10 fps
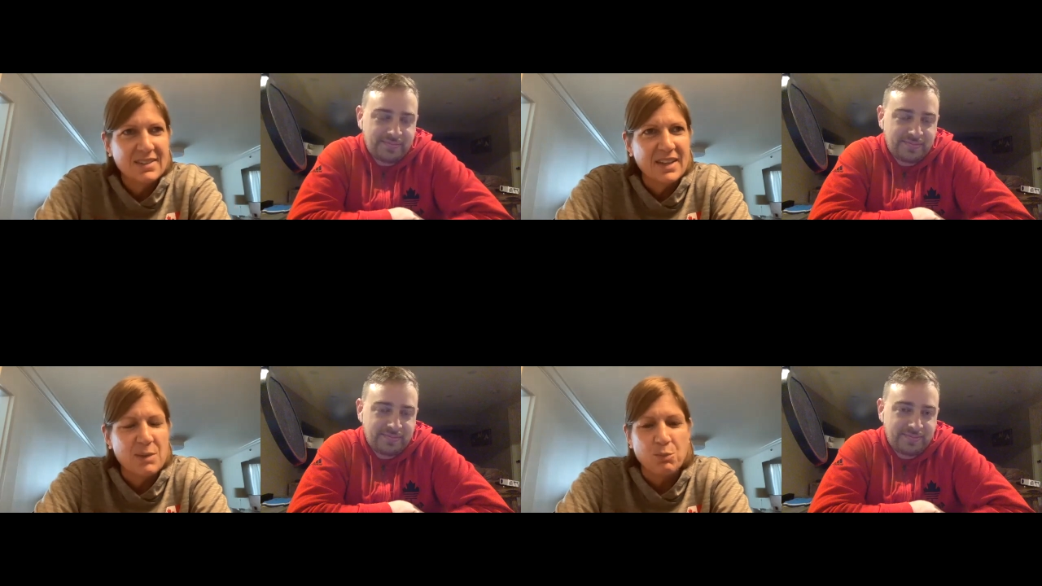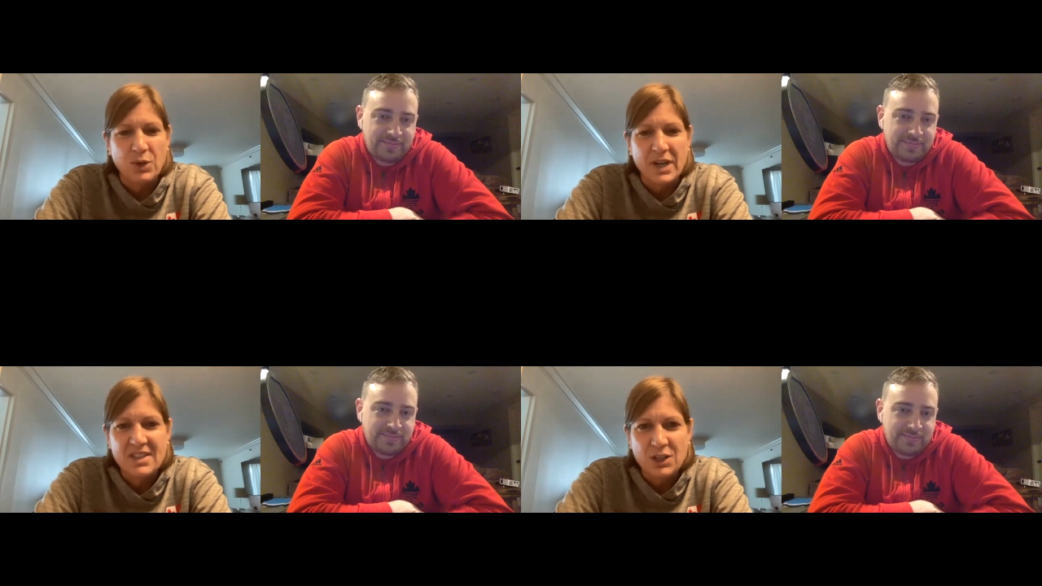
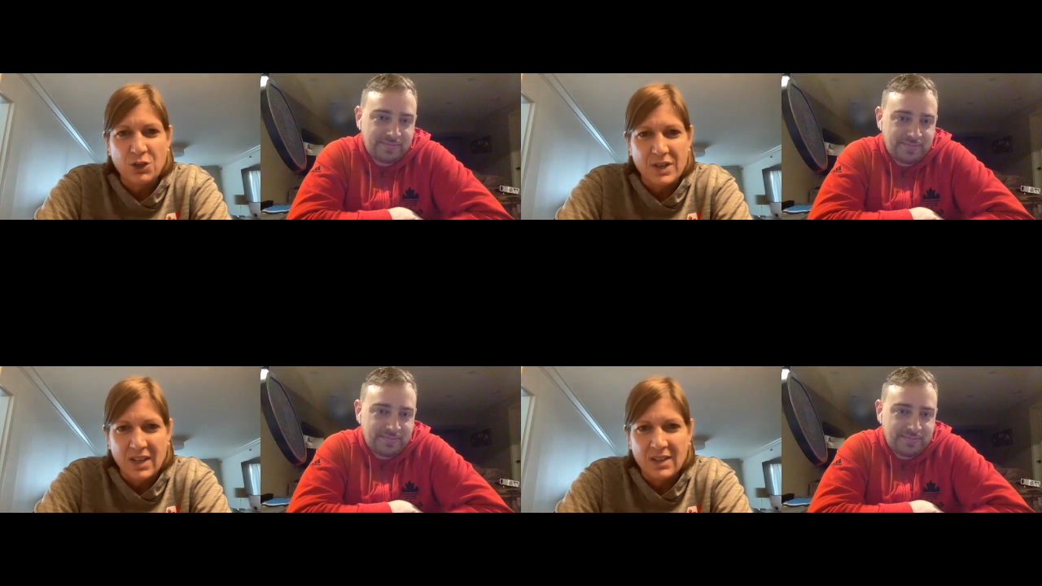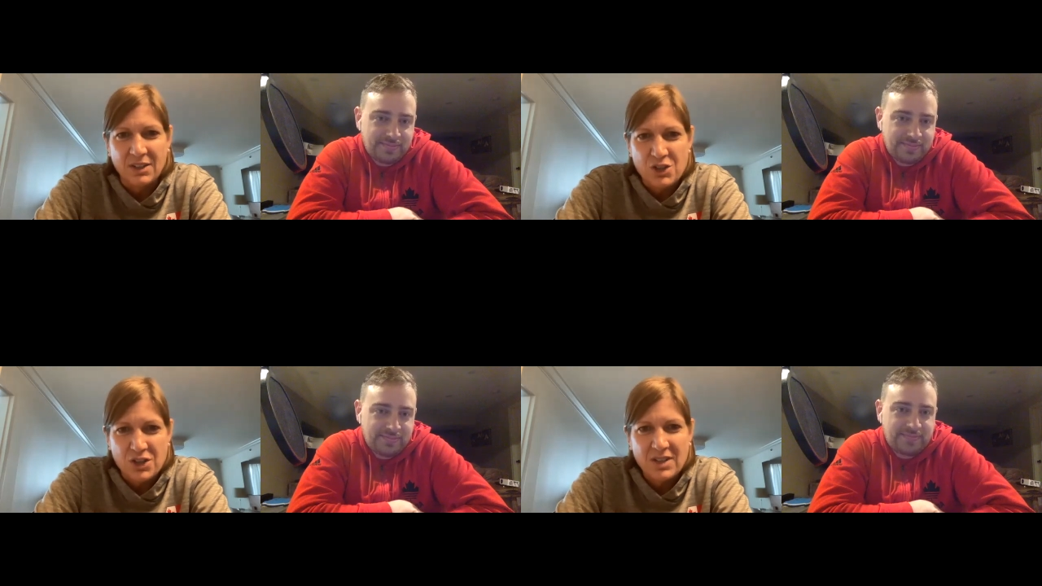Speaker 1: embrace the Greek
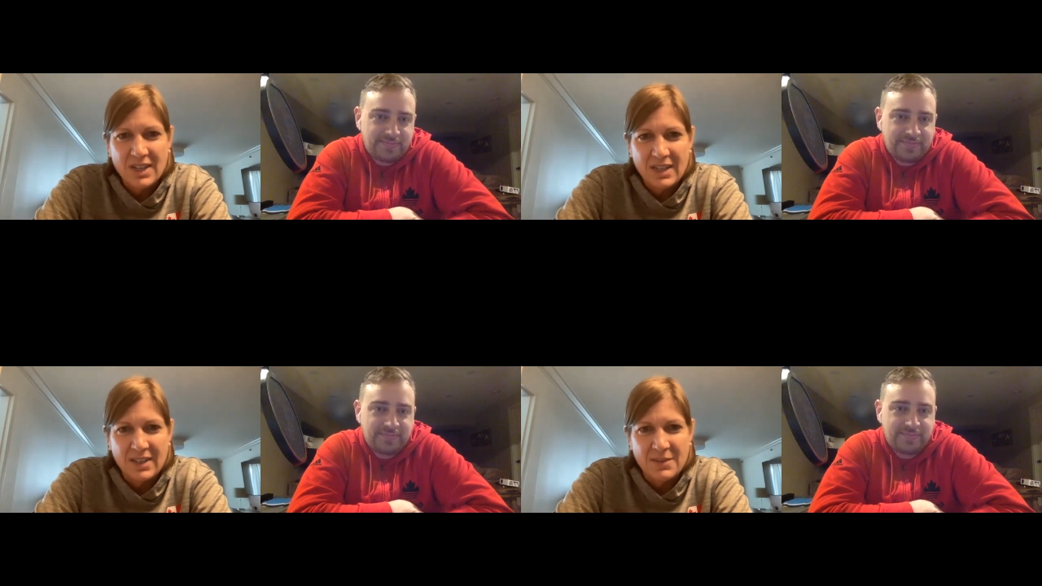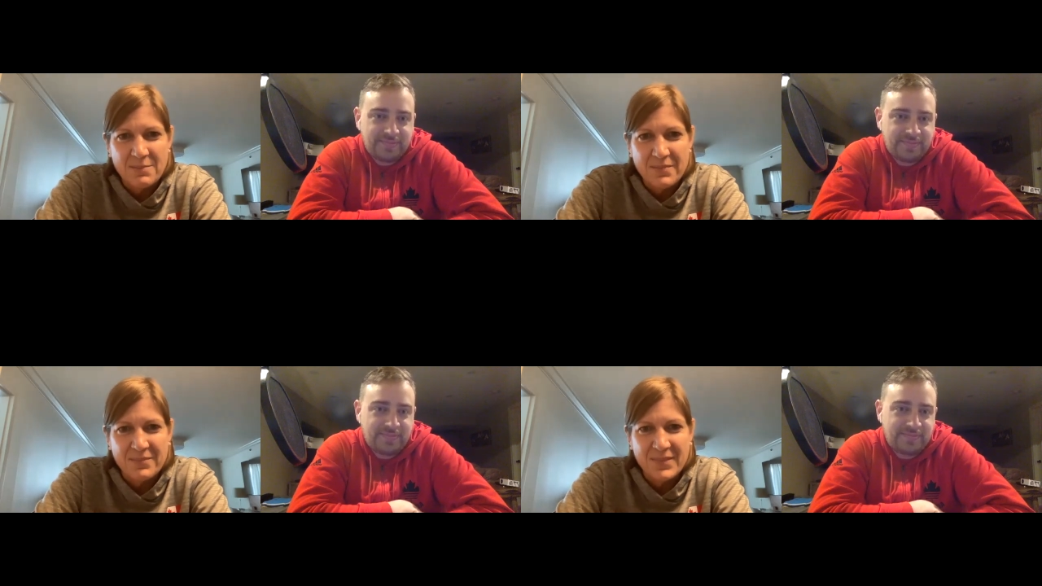culture
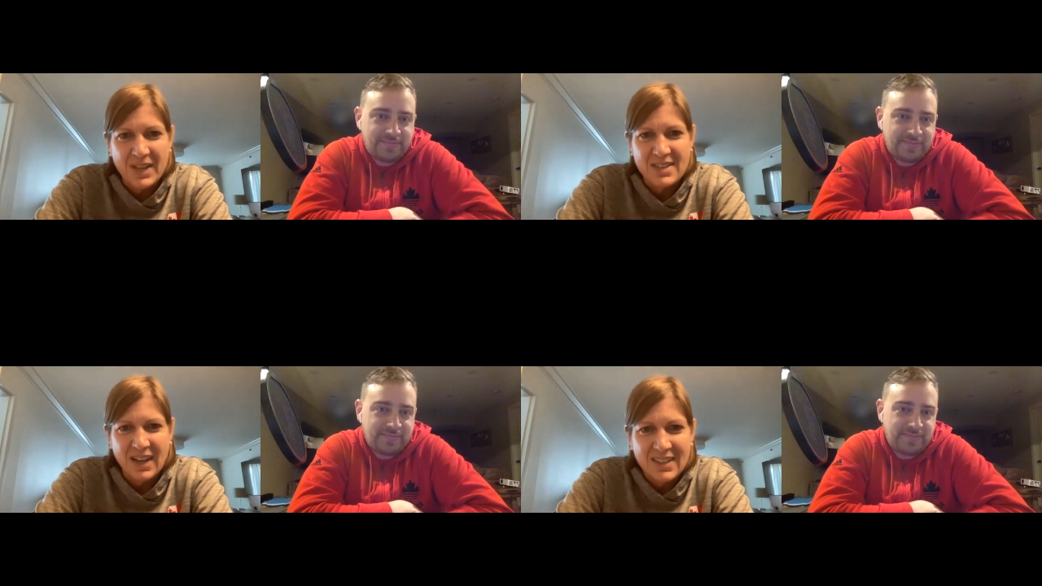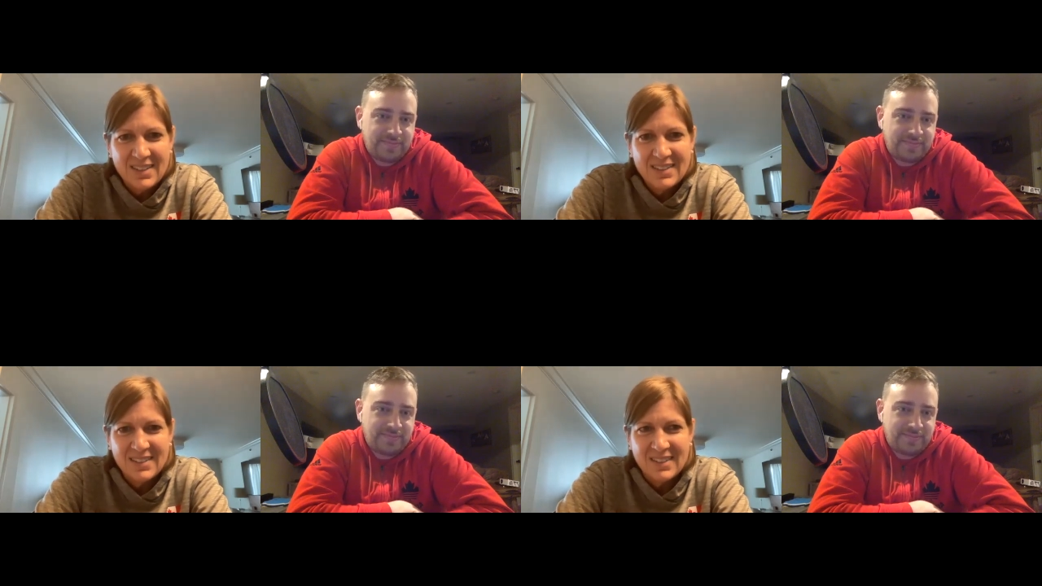um, a
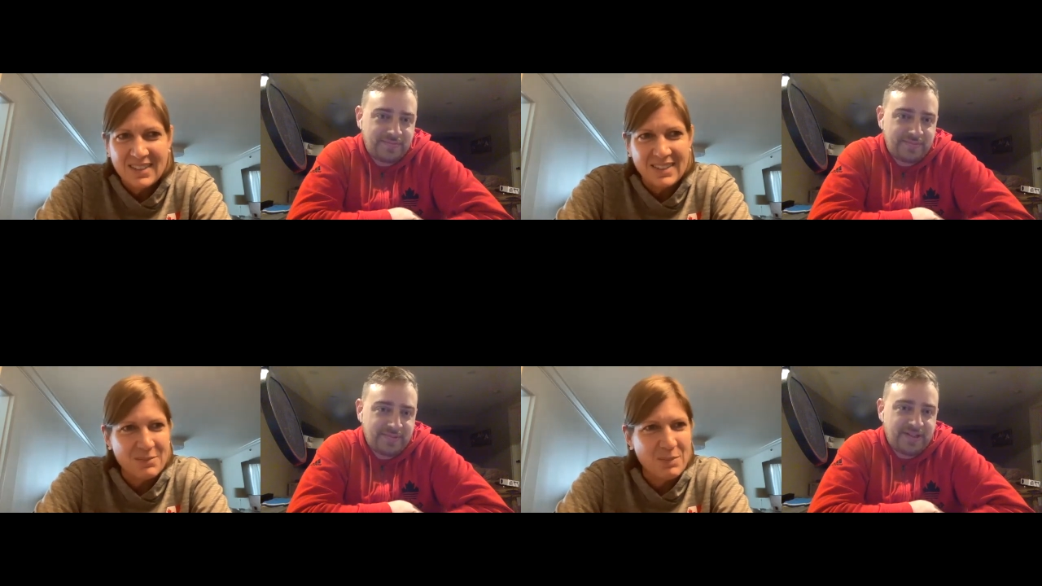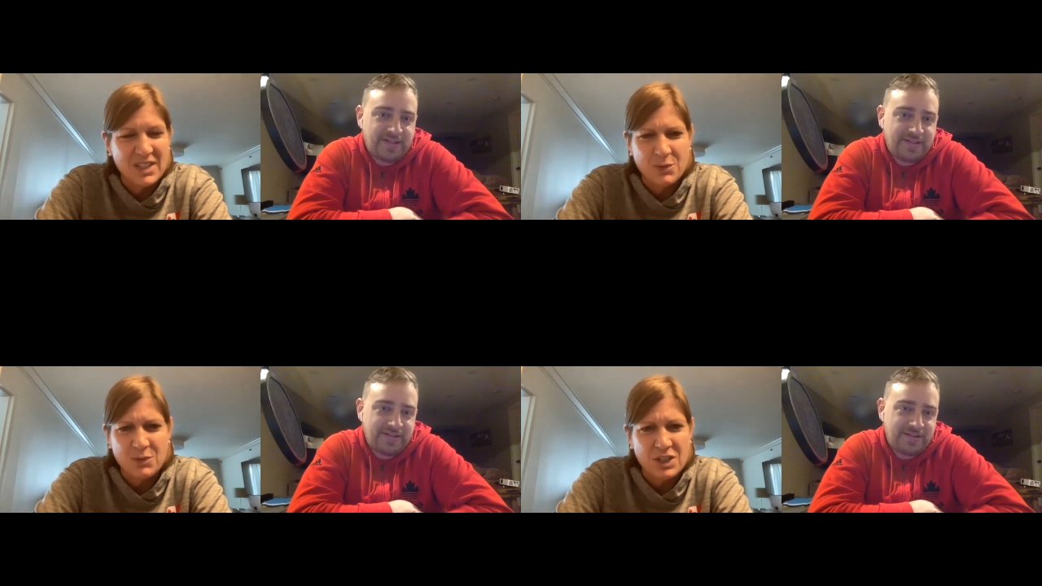ton
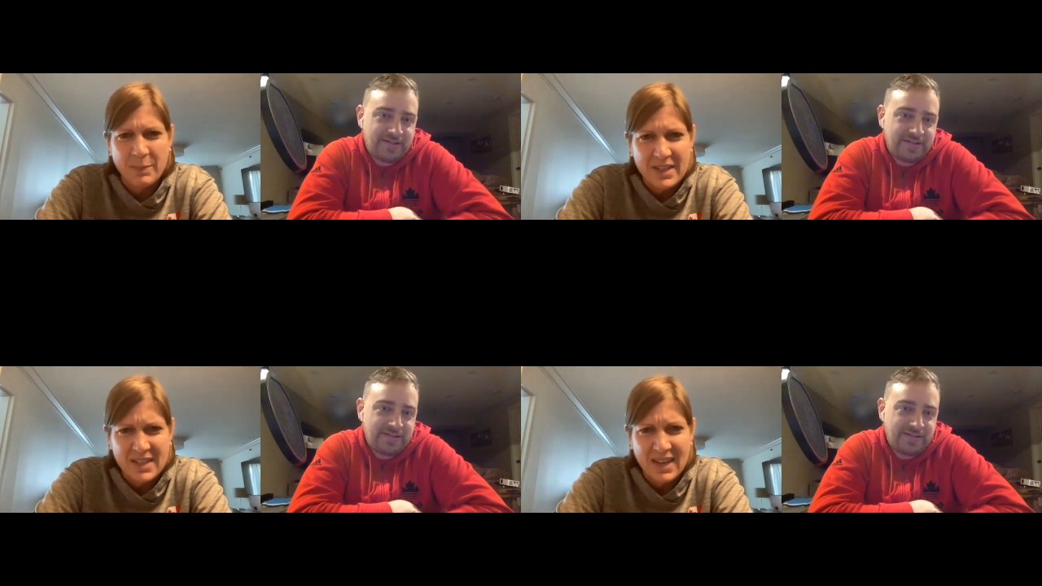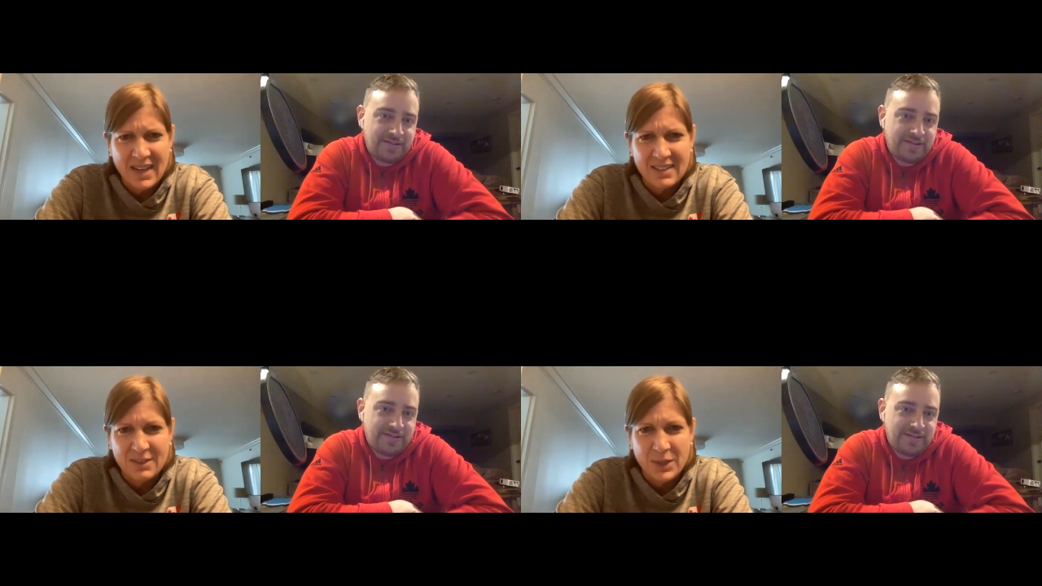because it was just my
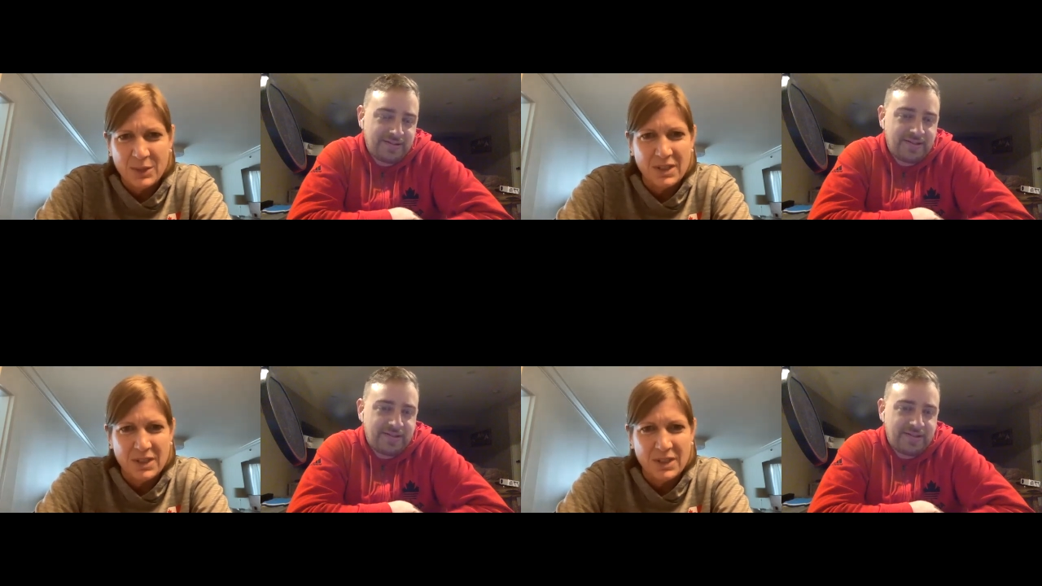dad. And we were